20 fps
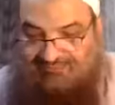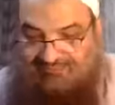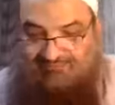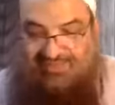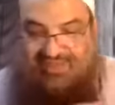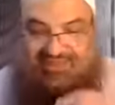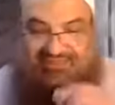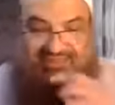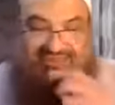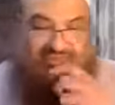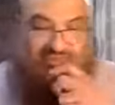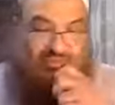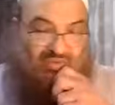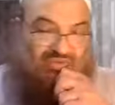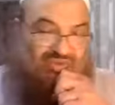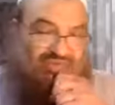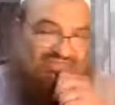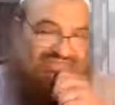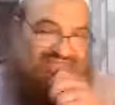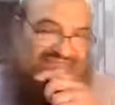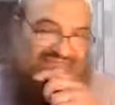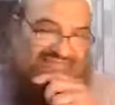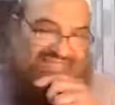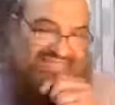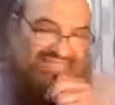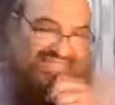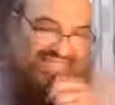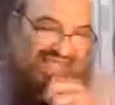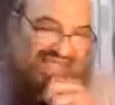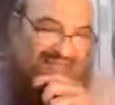But when you say
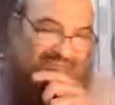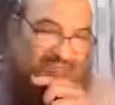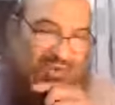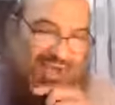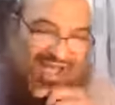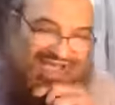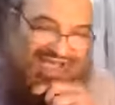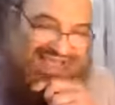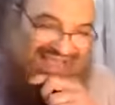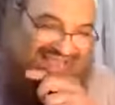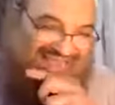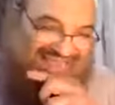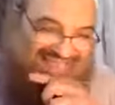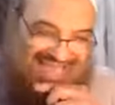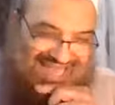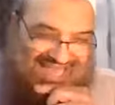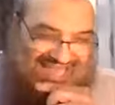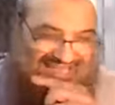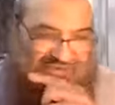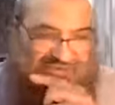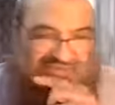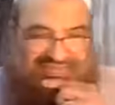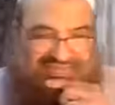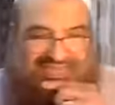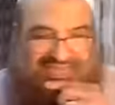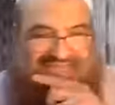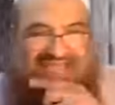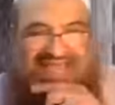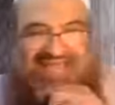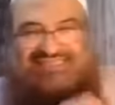as-salamu alayka, you
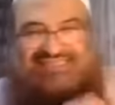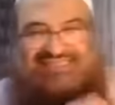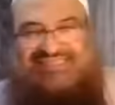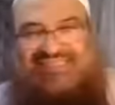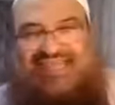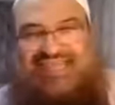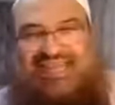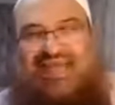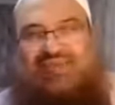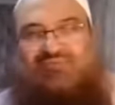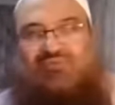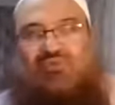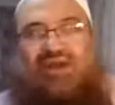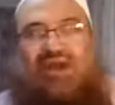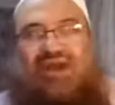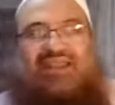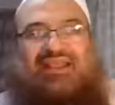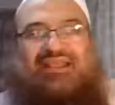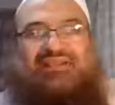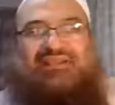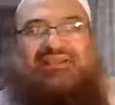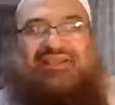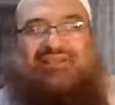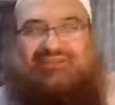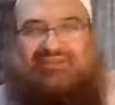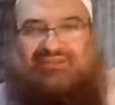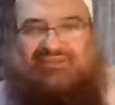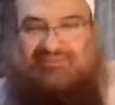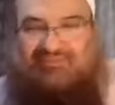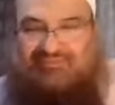say as-salamu ala
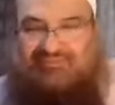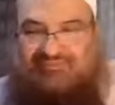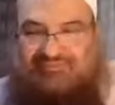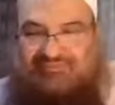al-nabi.